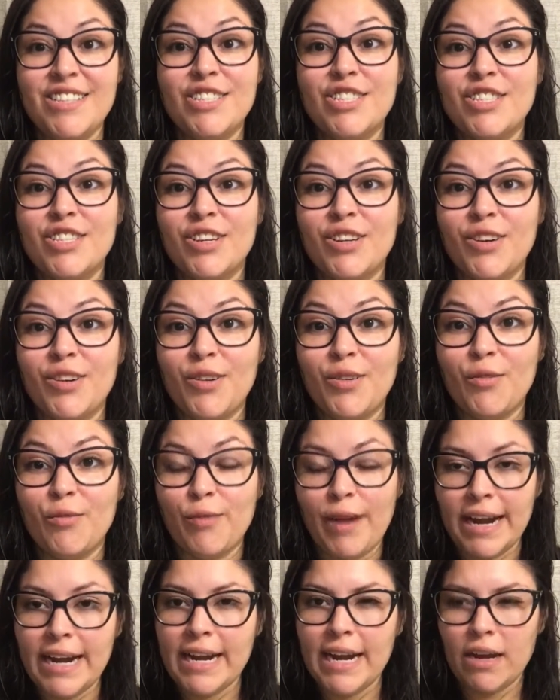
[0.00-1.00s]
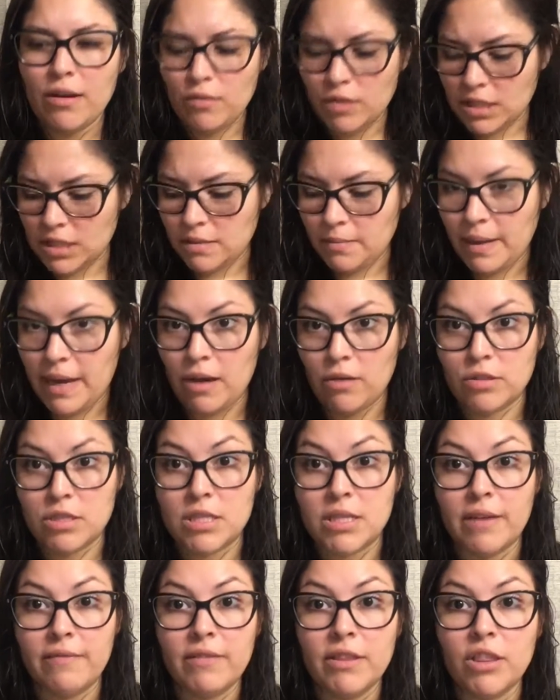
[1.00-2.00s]
So right now it's about
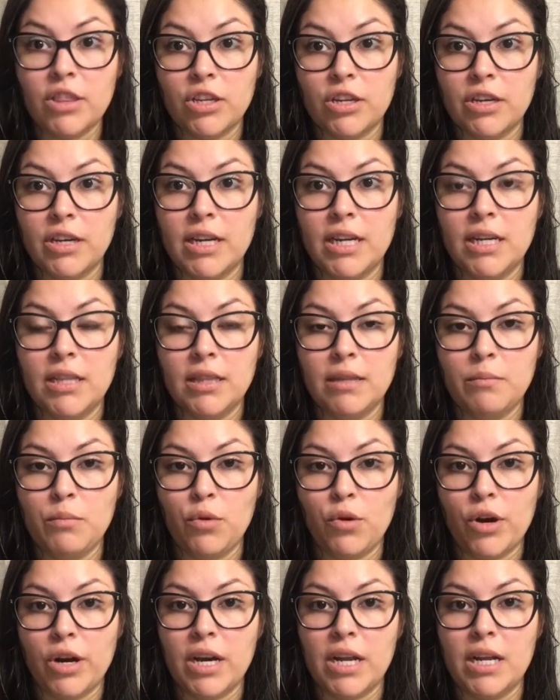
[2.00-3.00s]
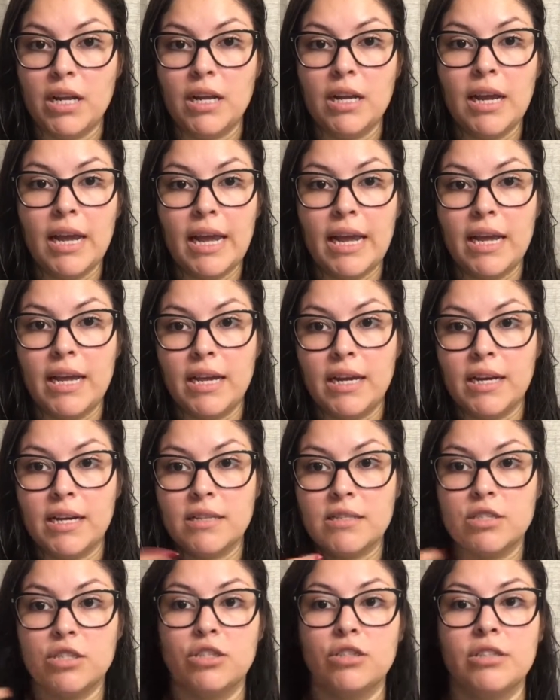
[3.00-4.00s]
7:30 in the morning, and
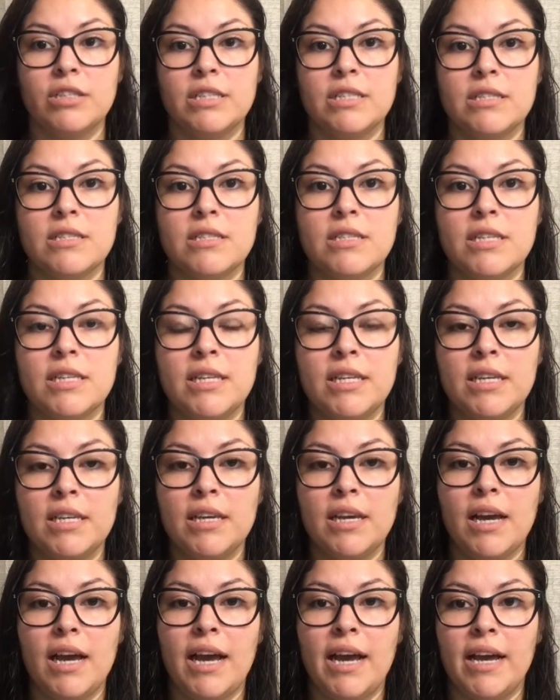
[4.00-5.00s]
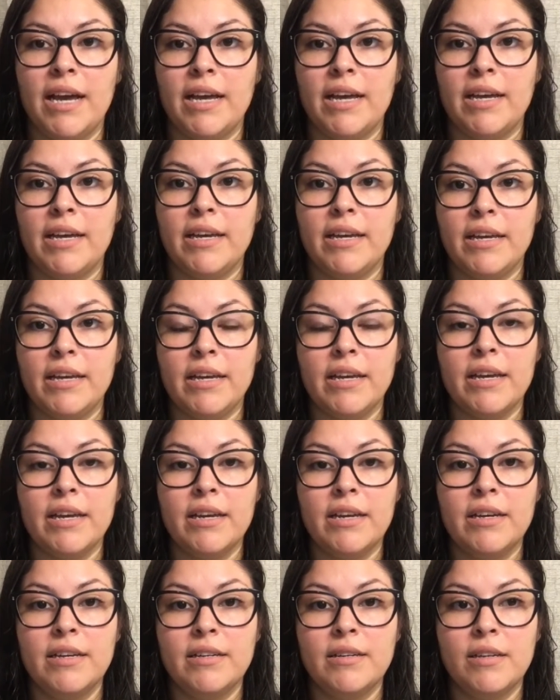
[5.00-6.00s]
as you could see, I
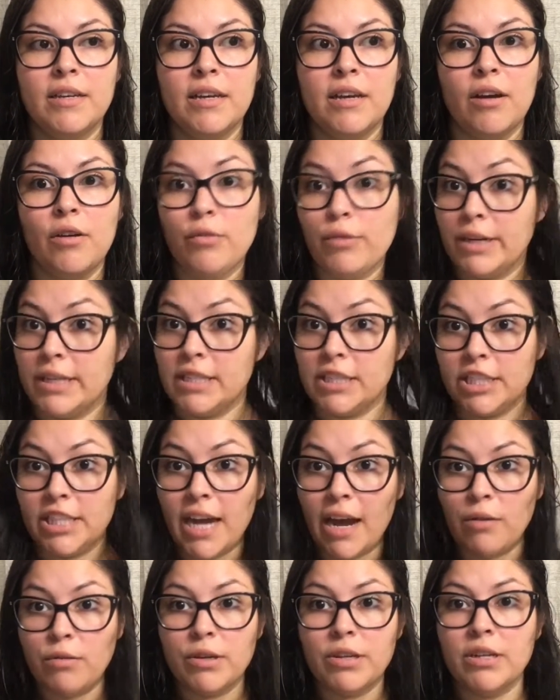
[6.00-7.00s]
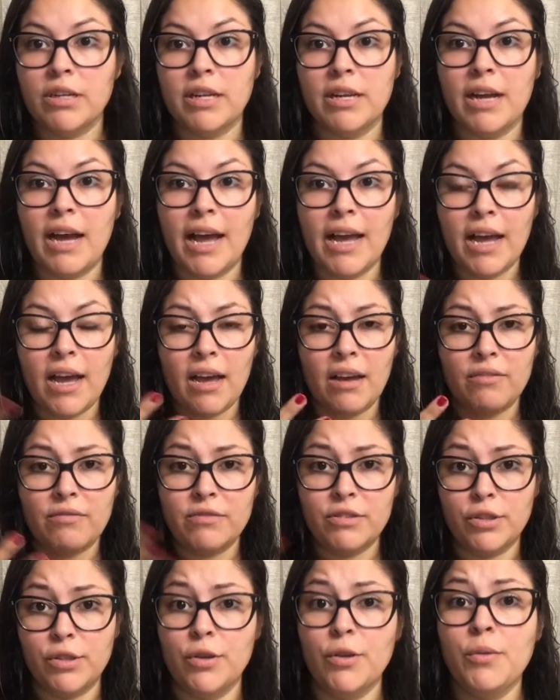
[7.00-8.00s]
already showered. I have
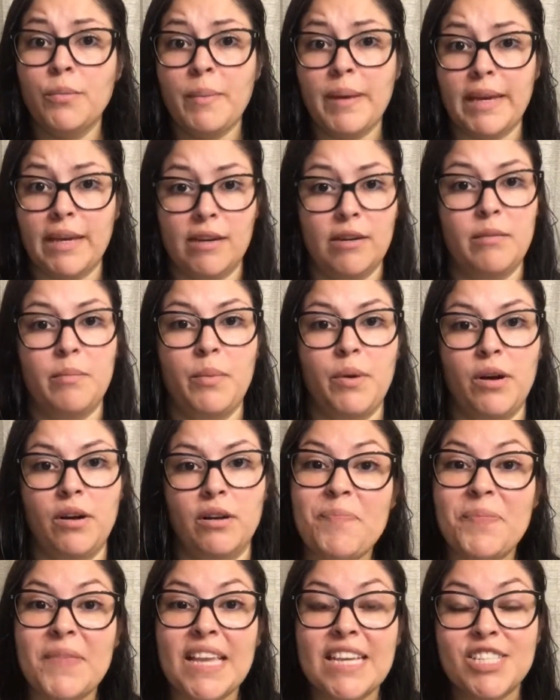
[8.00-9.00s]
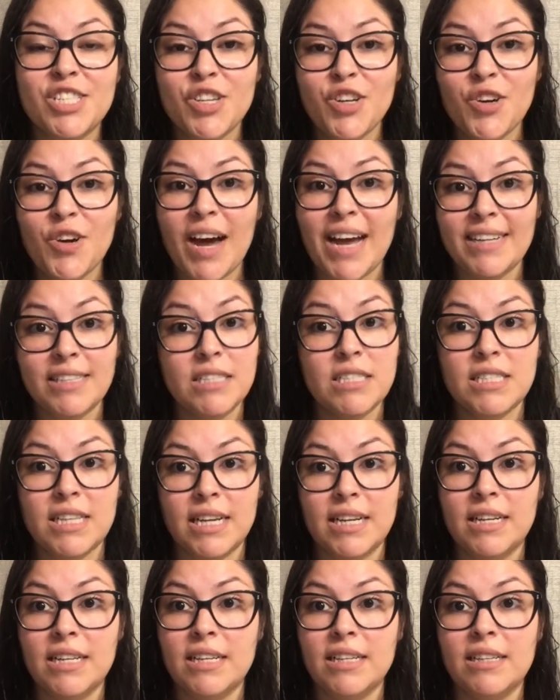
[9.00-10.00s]
no makeup on. So I
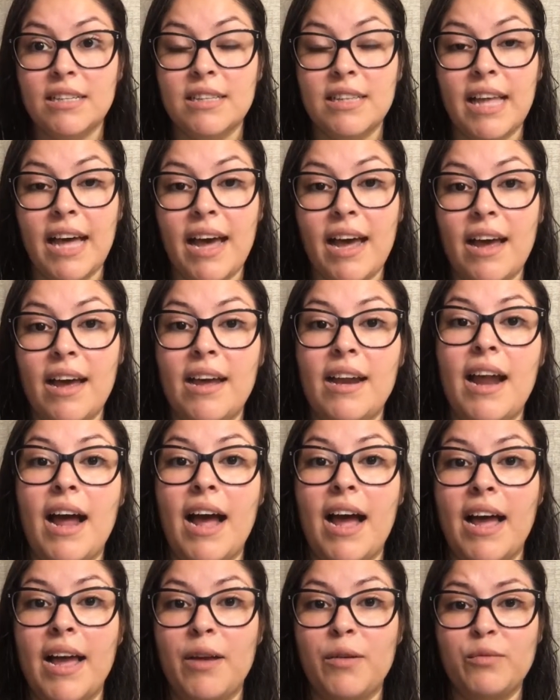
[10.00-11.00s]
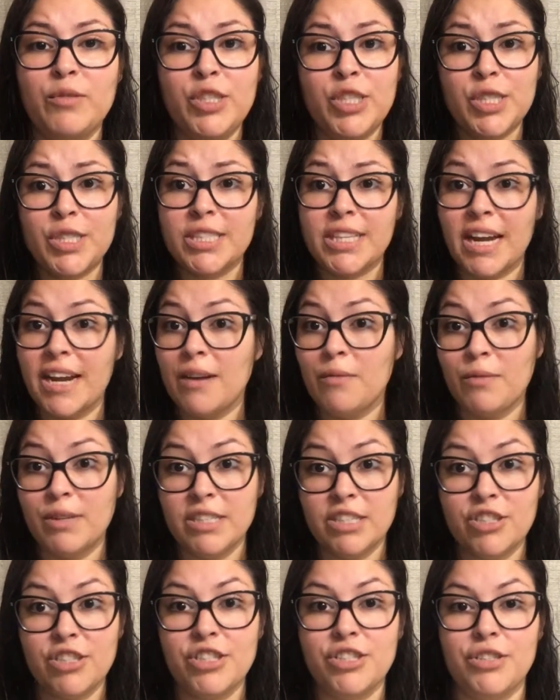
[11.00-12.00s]
decided that I just kind of
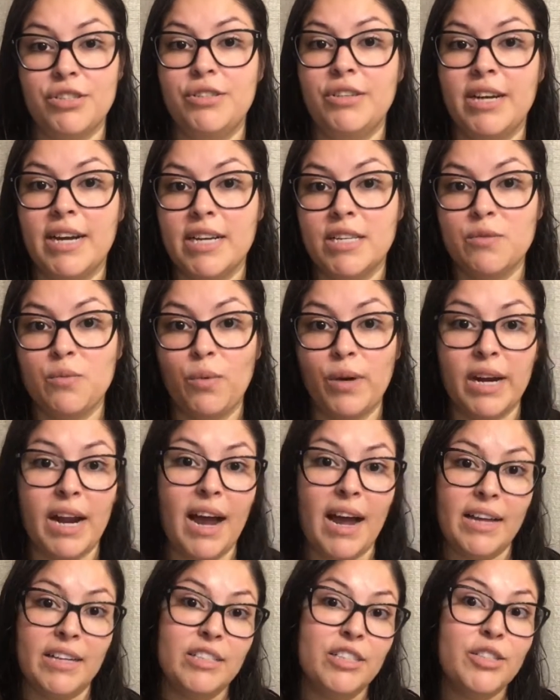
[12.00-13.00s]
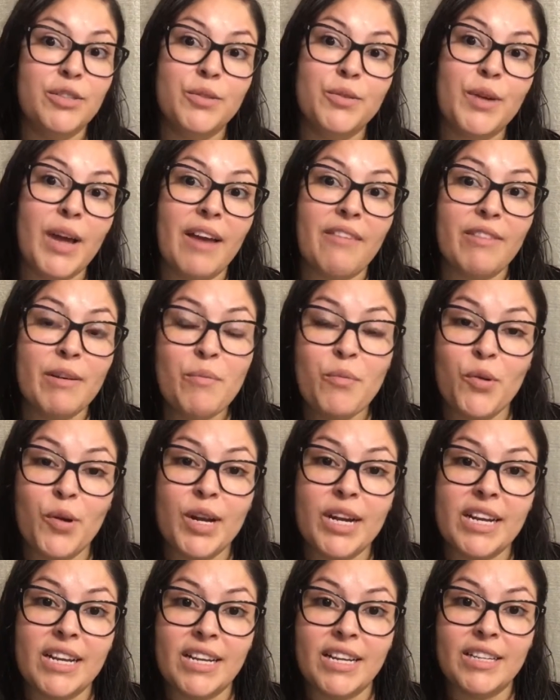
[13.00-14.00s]
wanted to show you guys what I do every
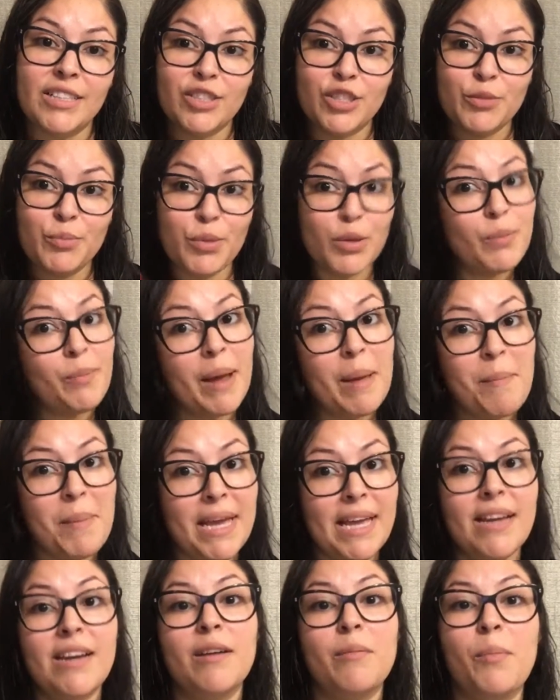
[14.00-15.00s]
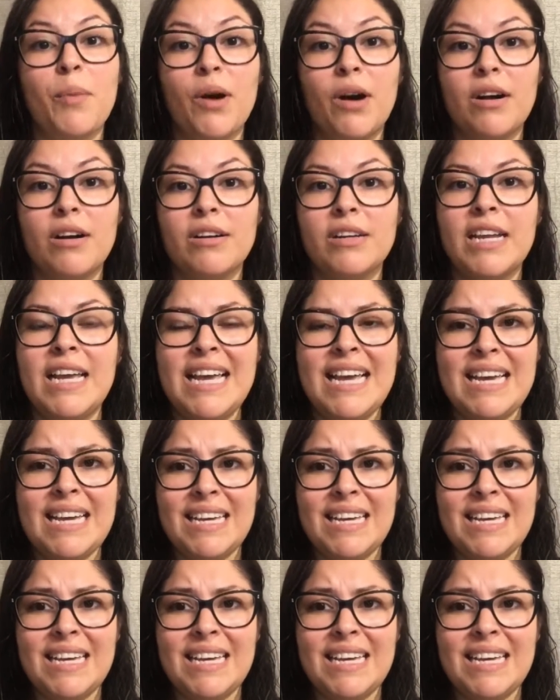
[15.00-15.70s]
morning to put my makeup on.